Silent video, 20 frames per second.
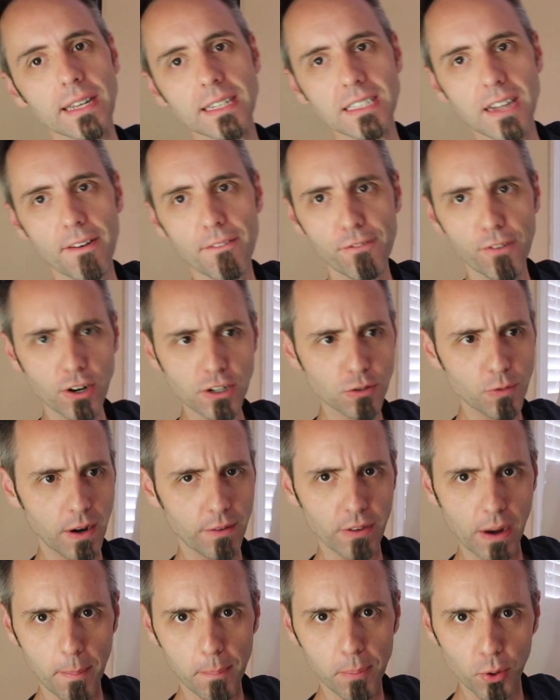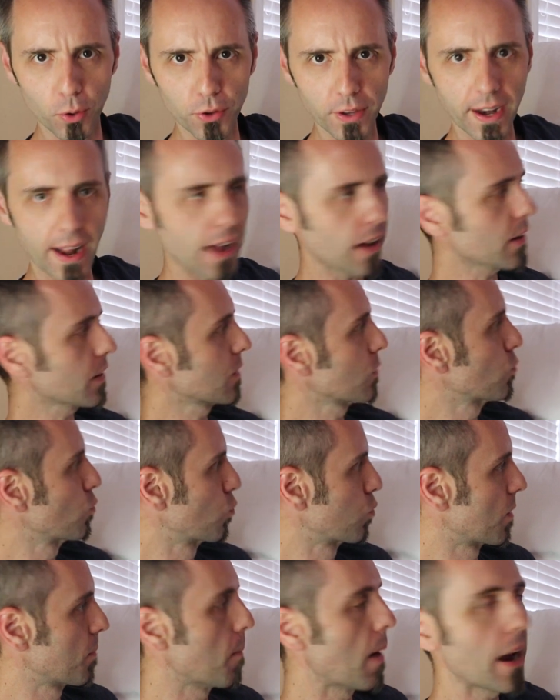is. At first, whenever I pulled it out, it
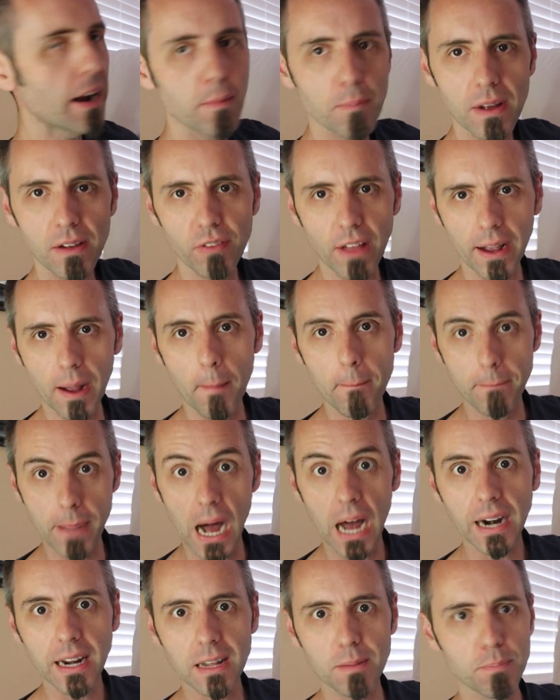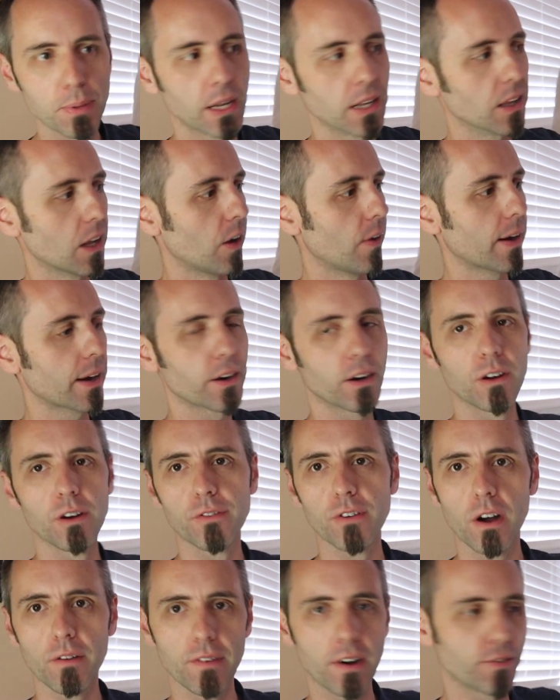reminded me of like a body pillow. I don't know
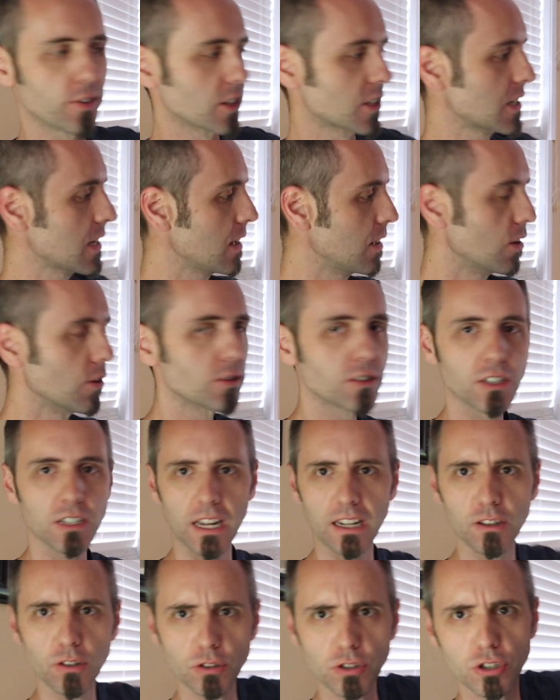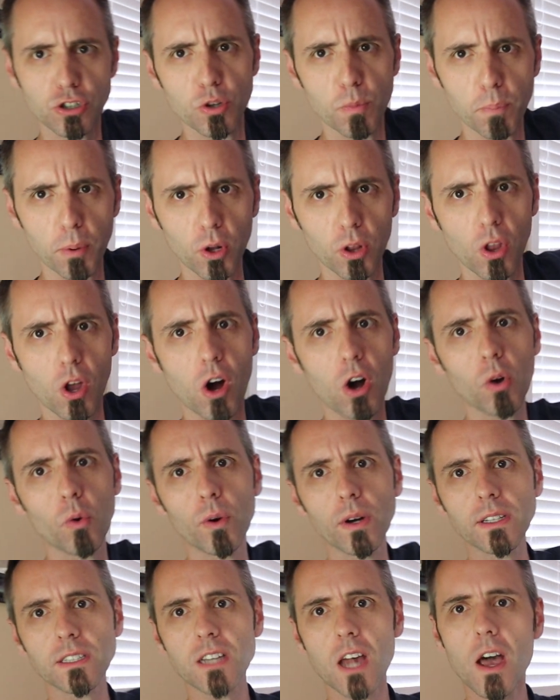if y'all have ever seen those, like those super long
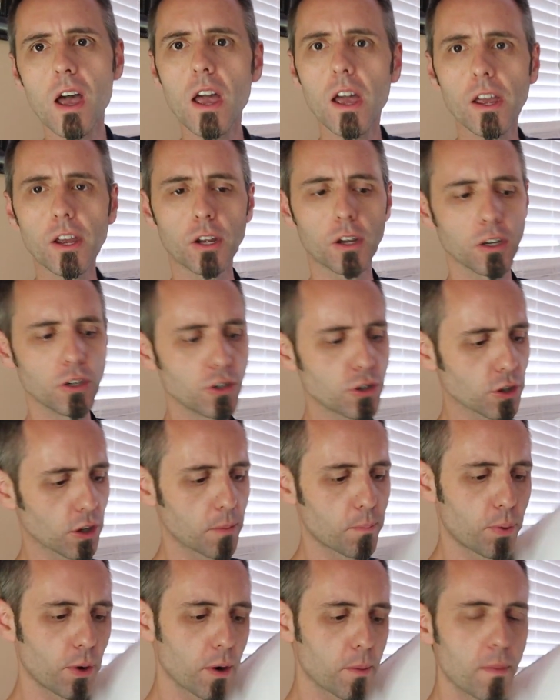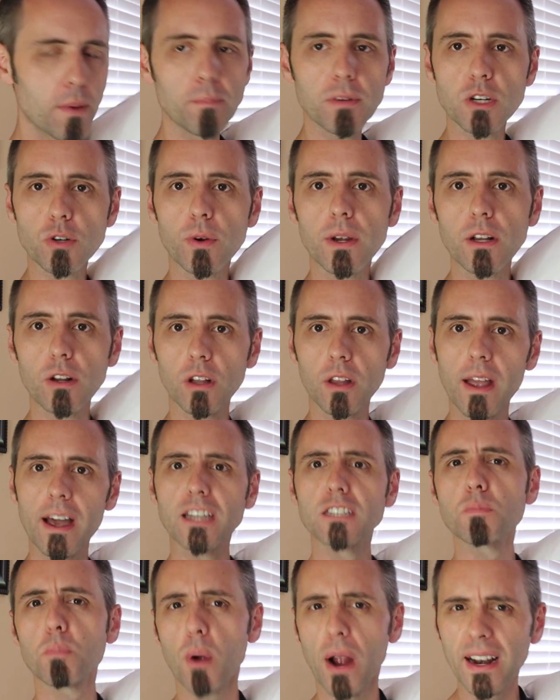ones. You can usually put them in between your
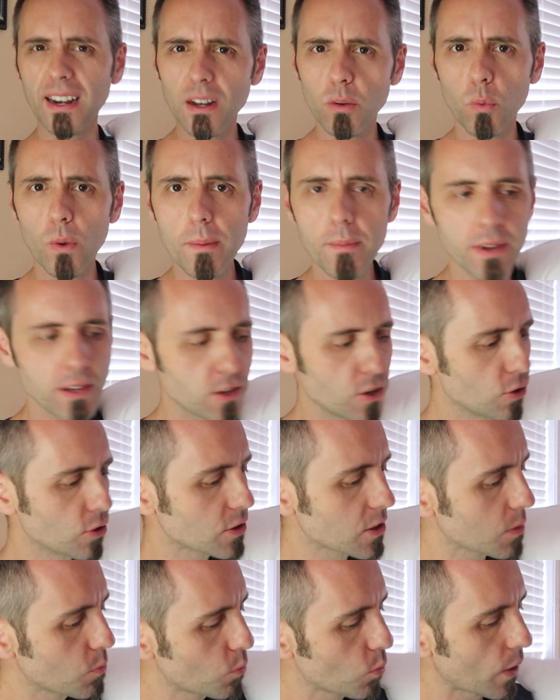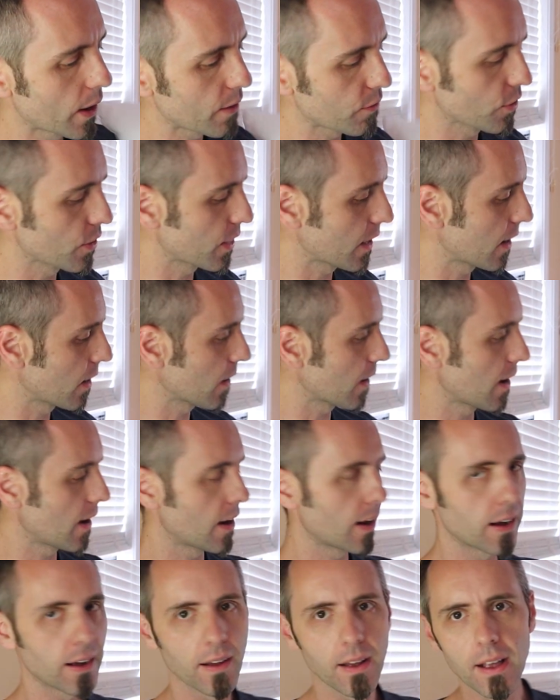legs. Pregnant women use them whenever they're,
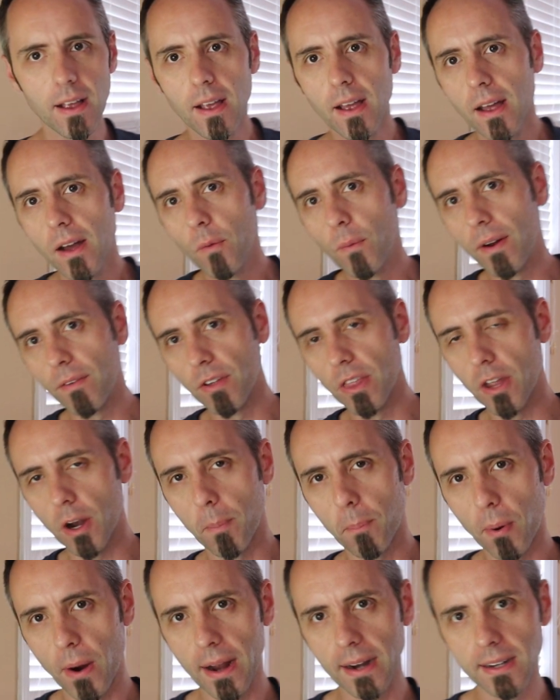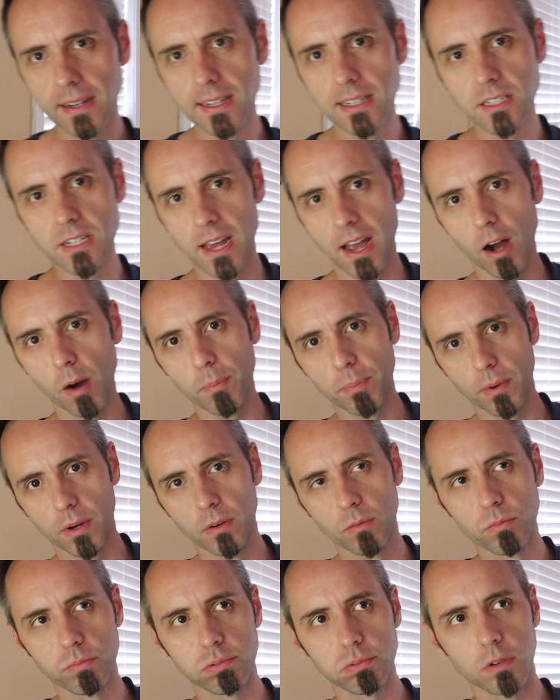uh, whenever they're pregnant to help
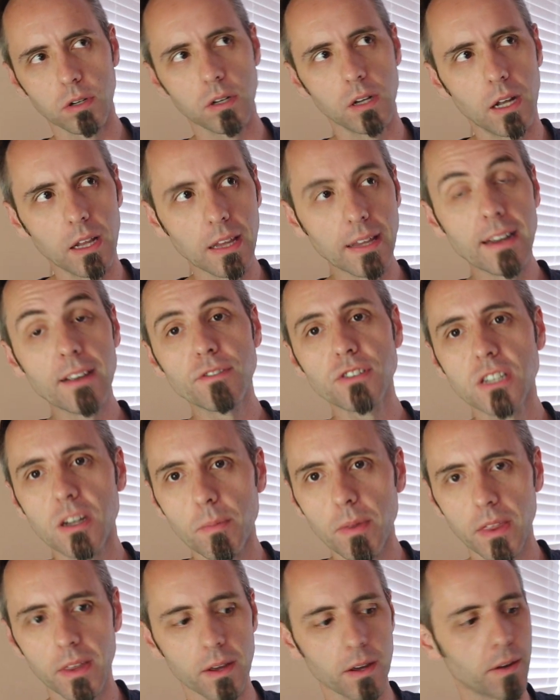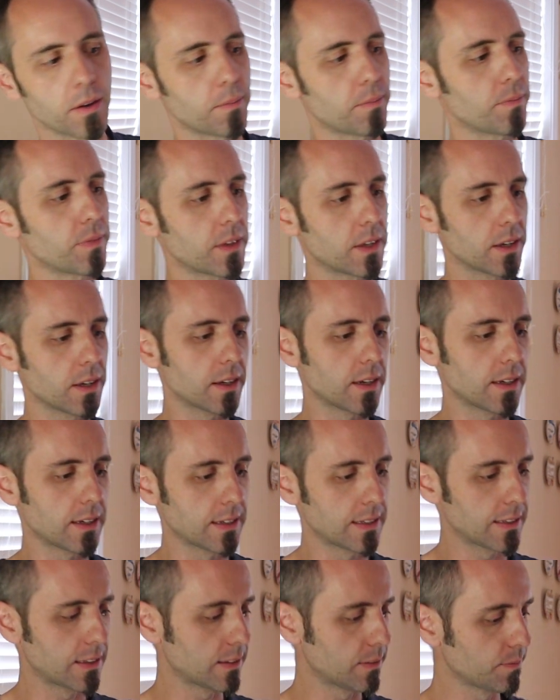alleviate some of the, the
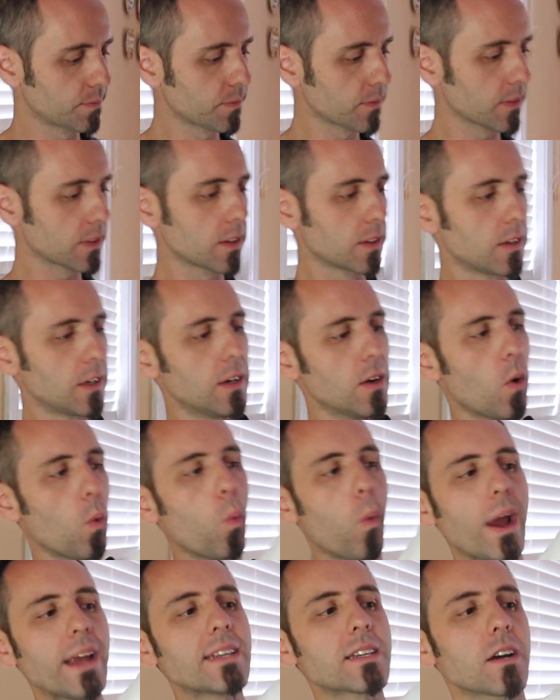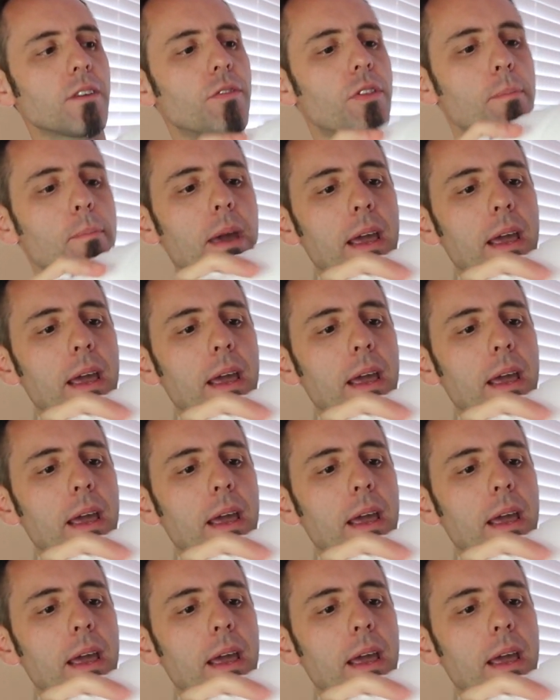uh, weight of the